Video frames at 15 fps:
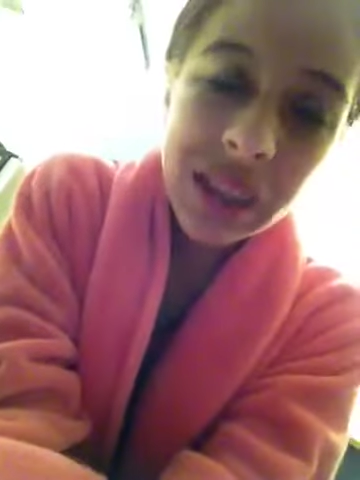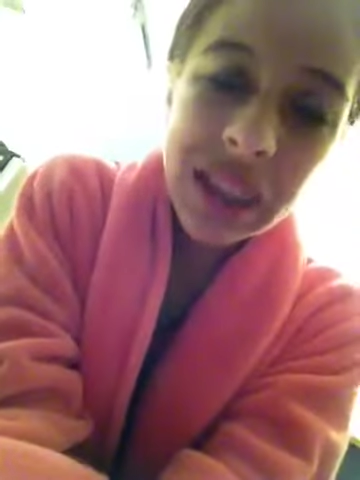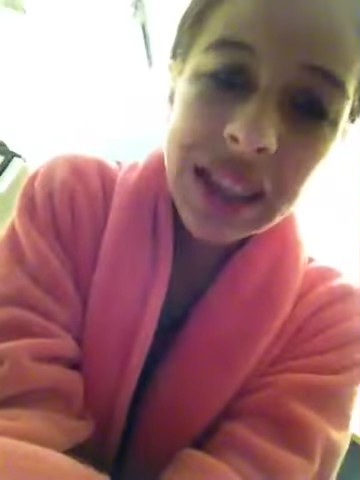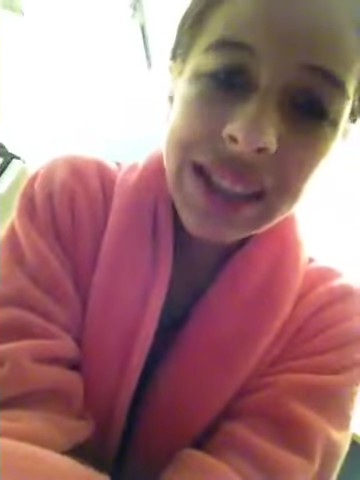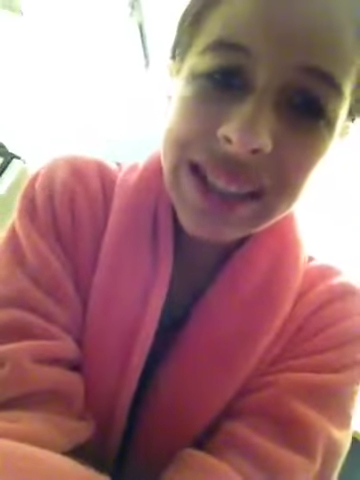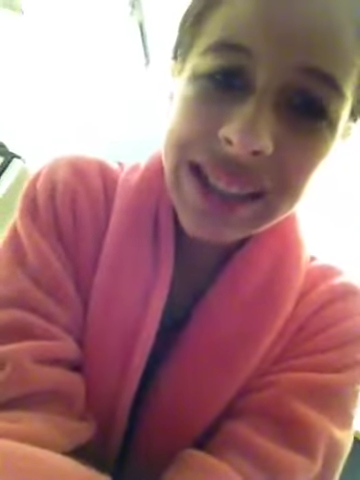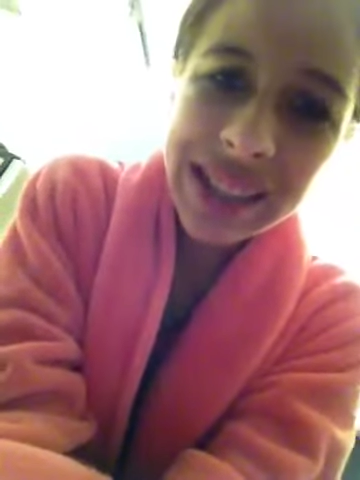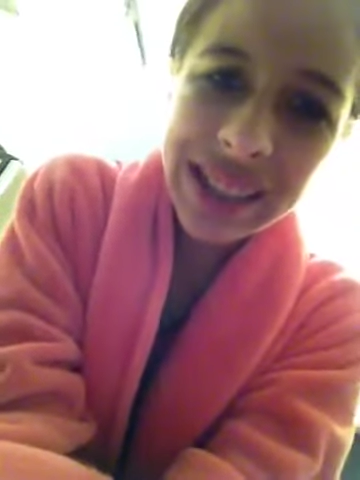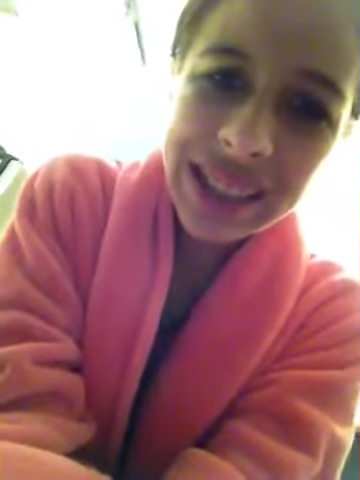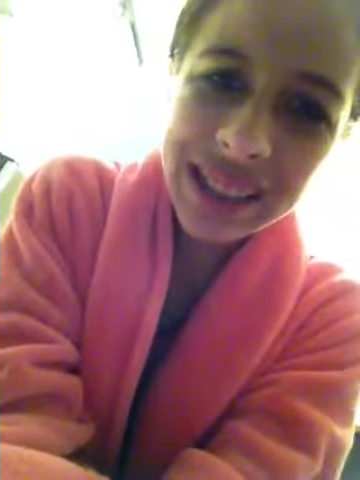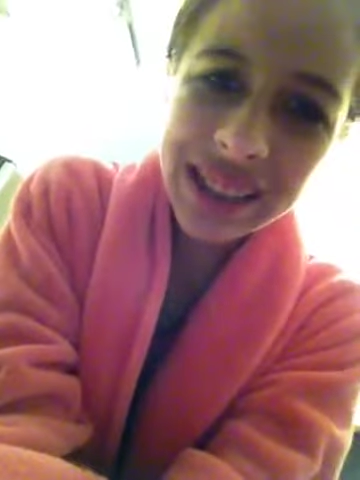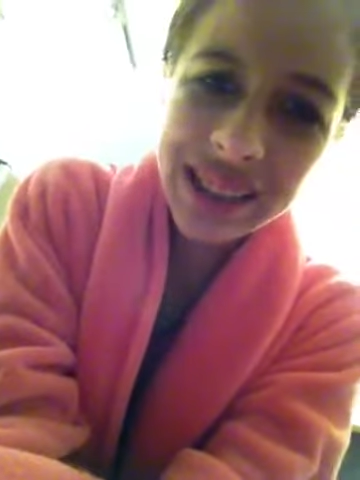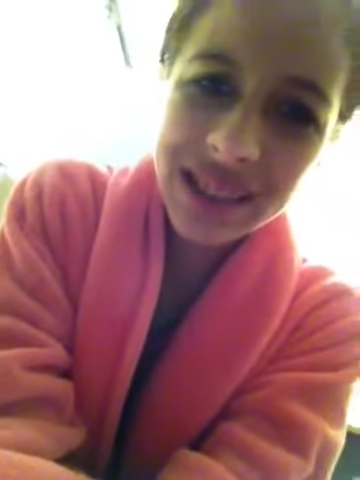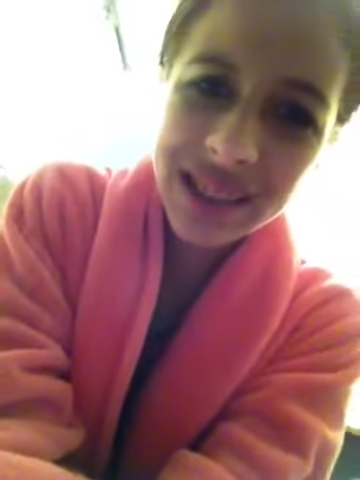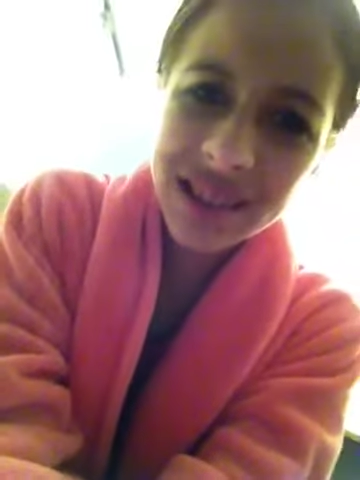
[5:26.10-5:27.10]
it's, like,
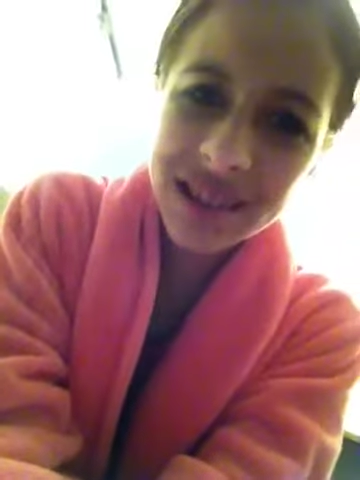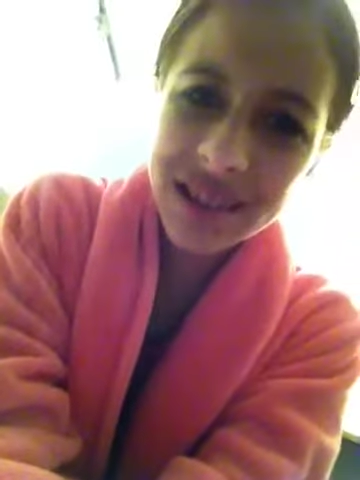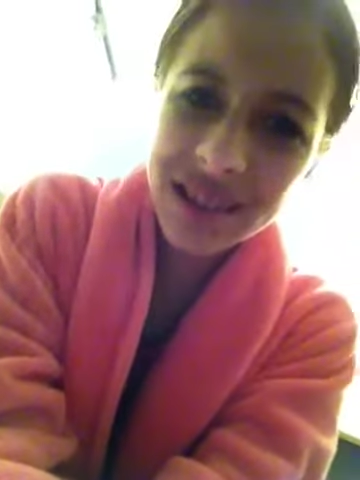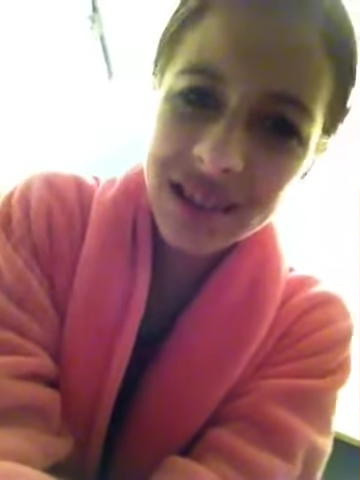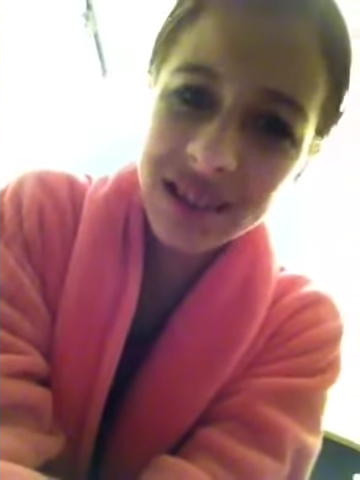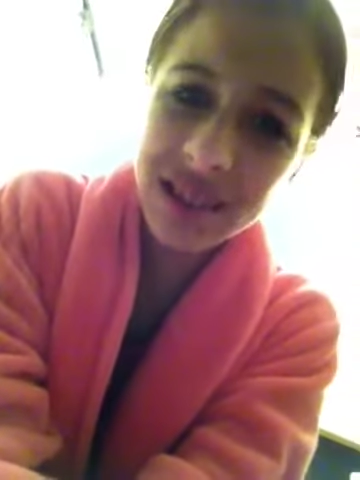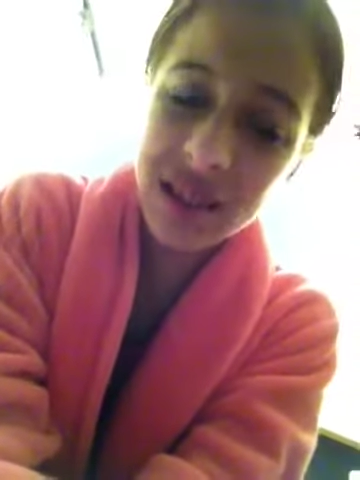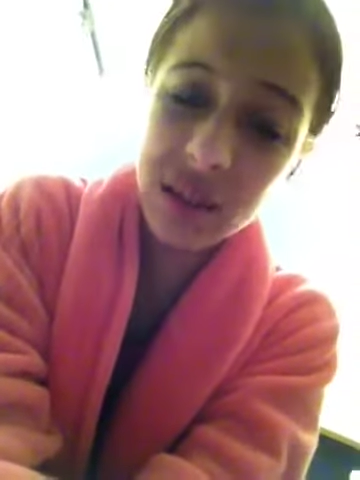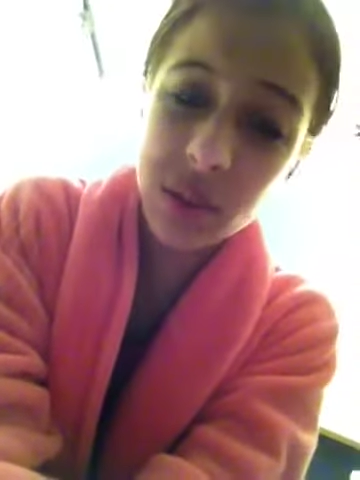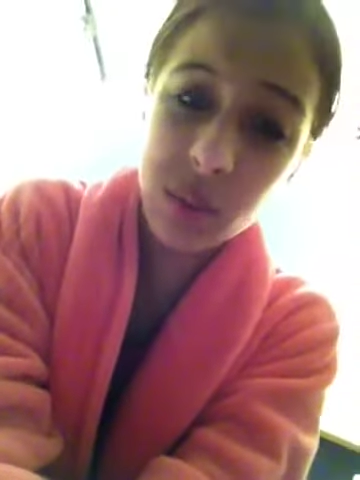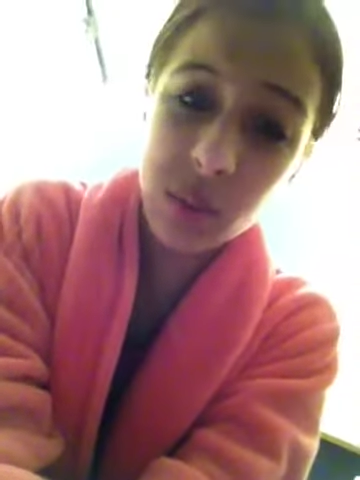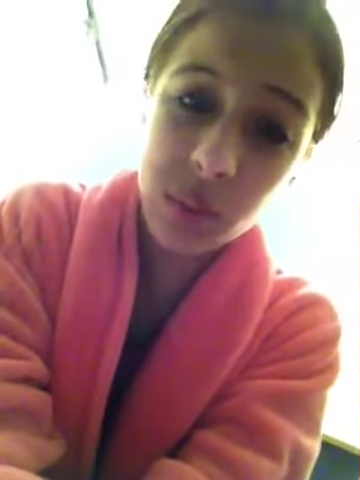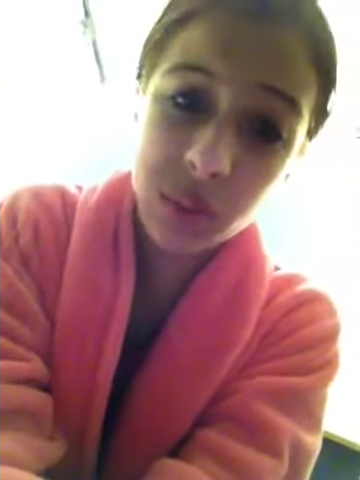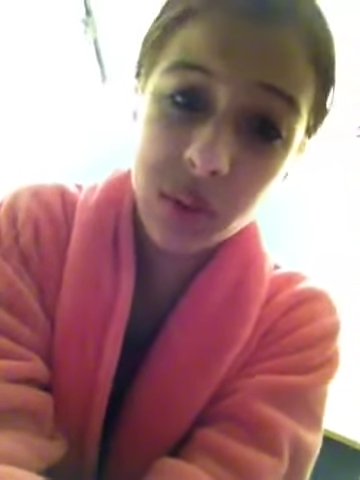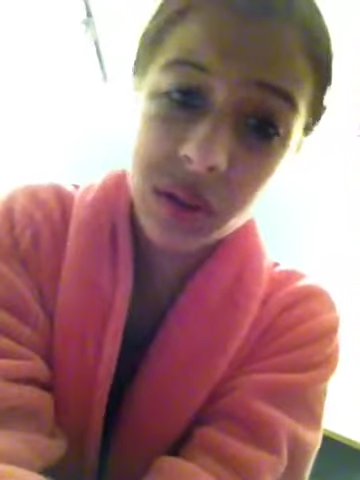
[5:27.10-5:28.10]
the
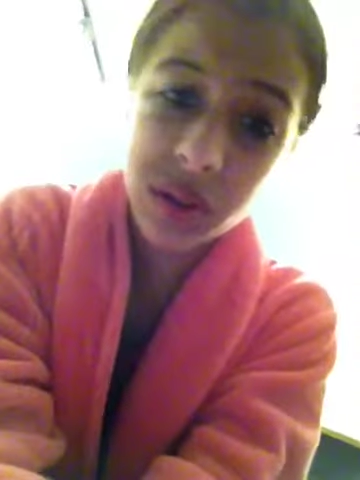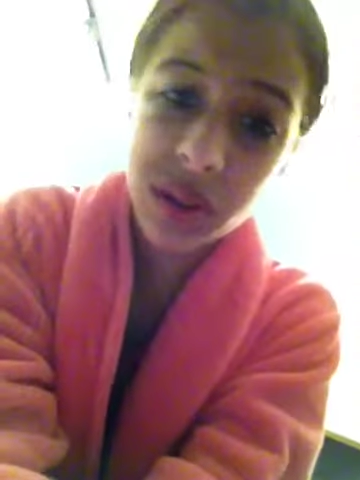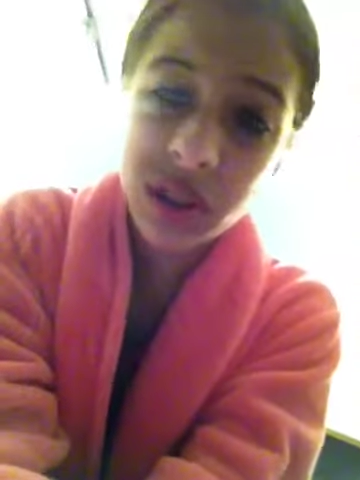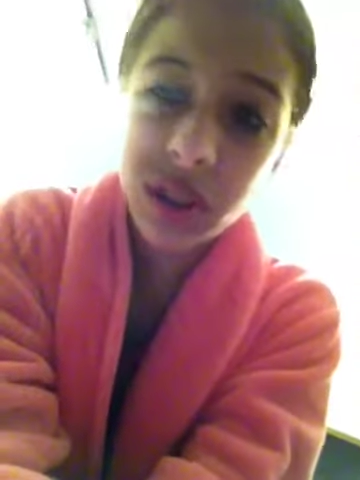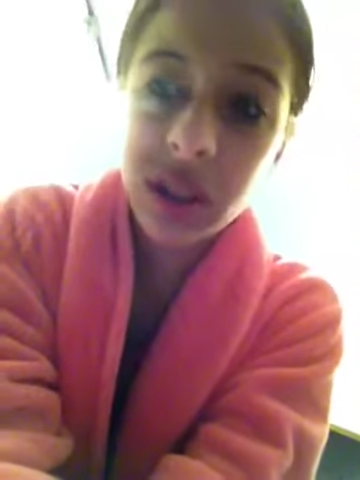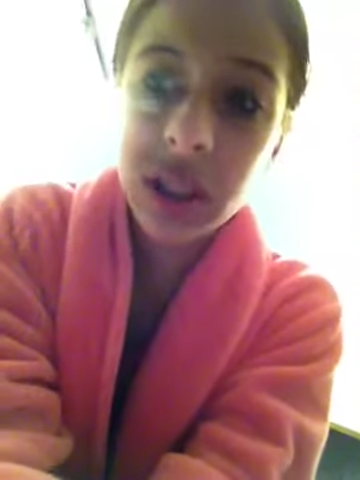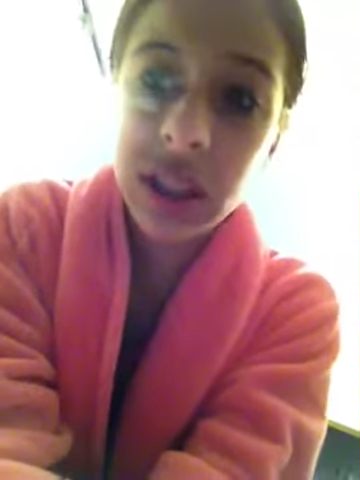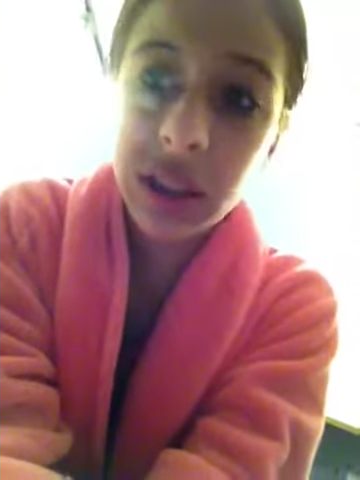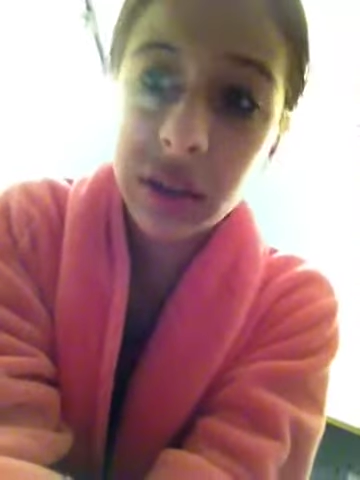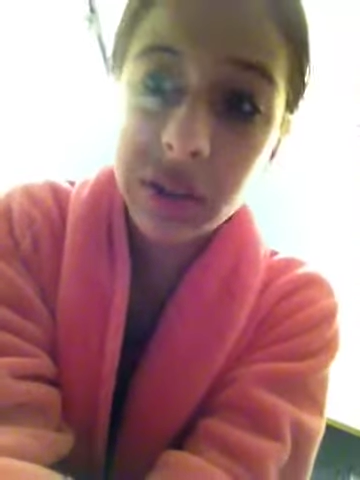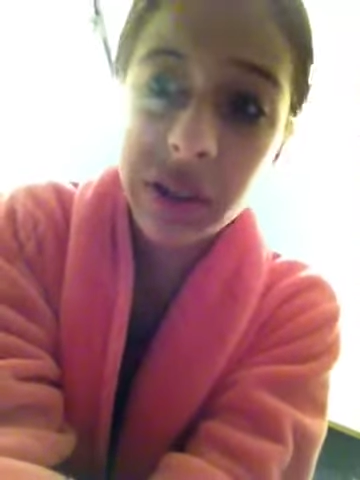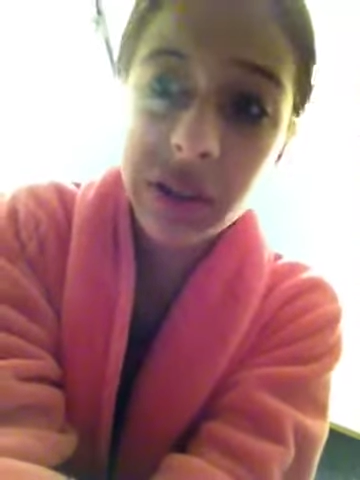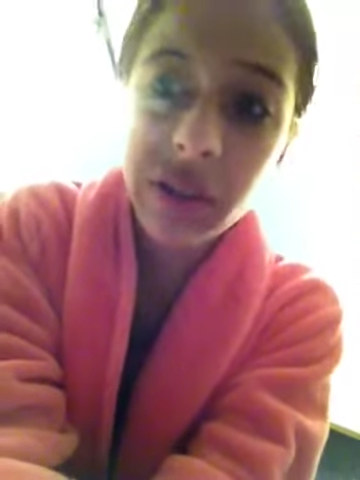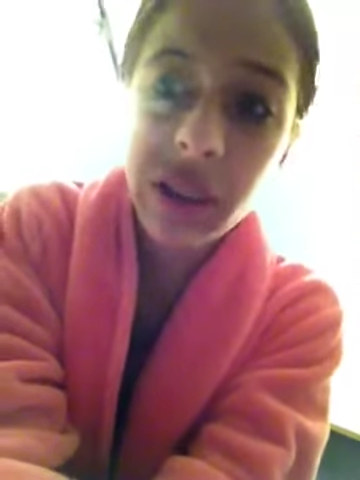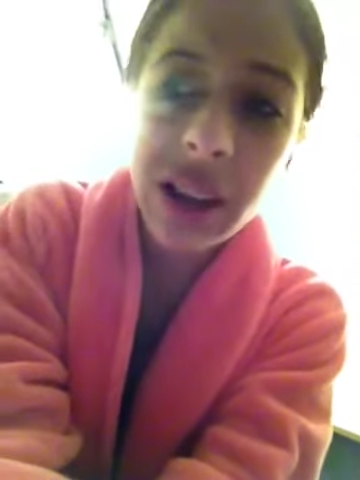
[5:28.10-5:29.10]
school, like,
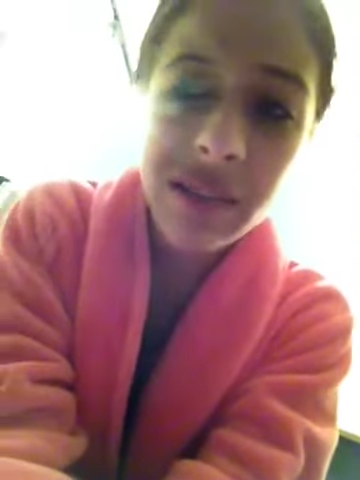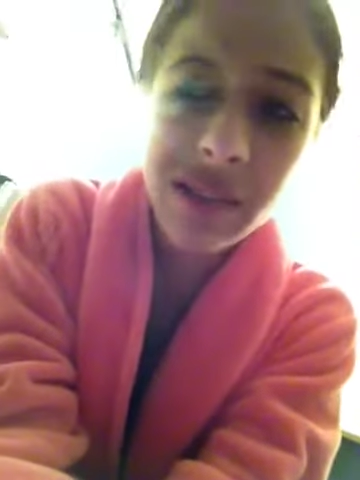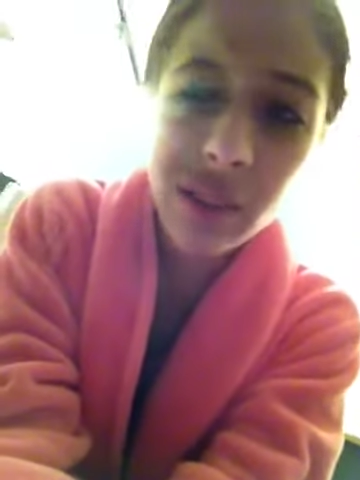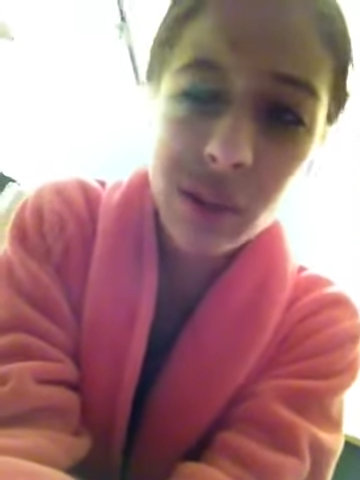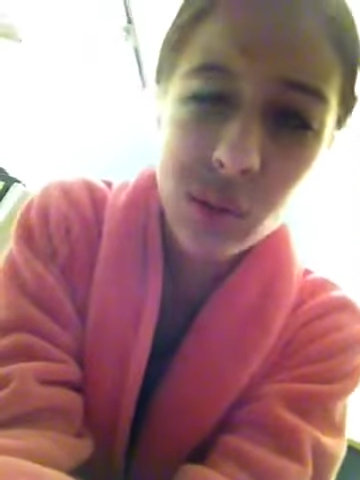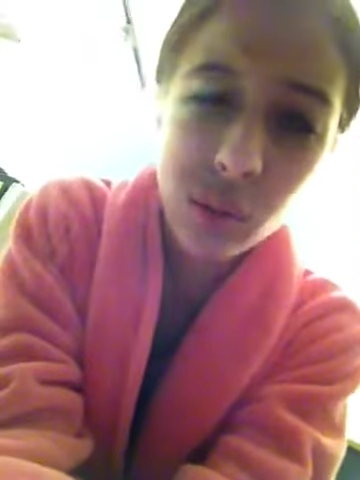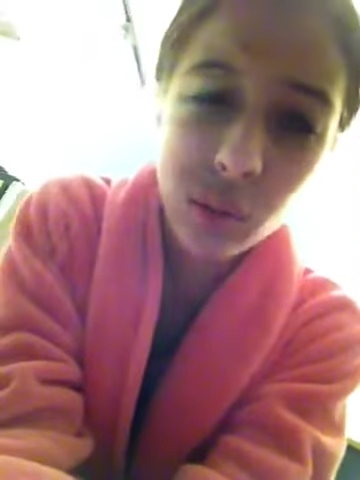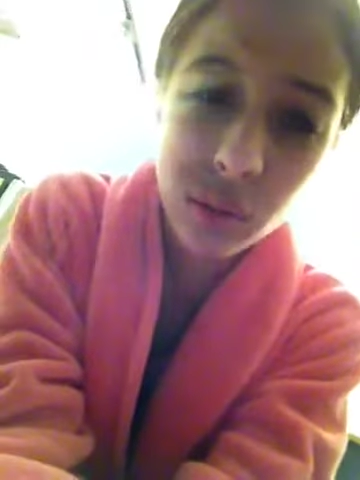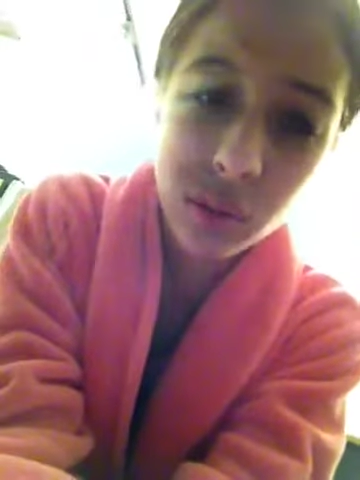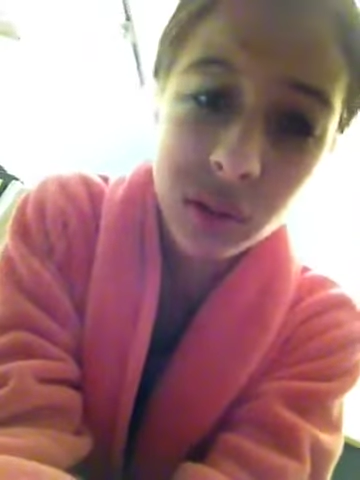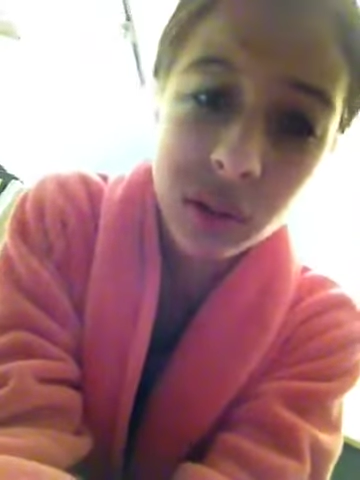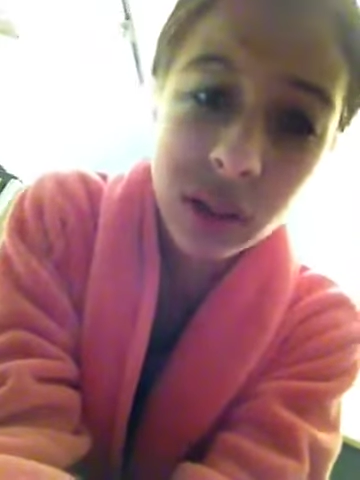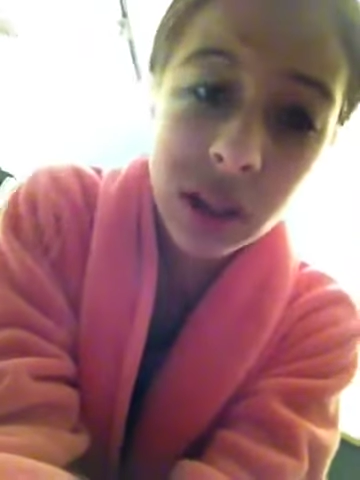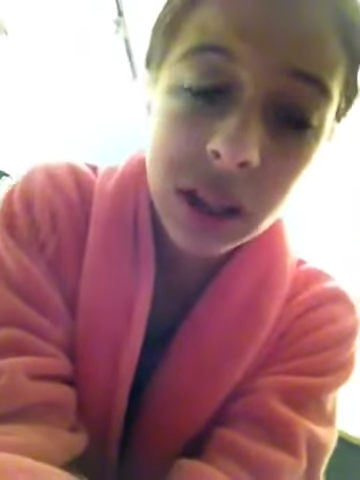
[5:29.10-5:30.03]
whenever I have school,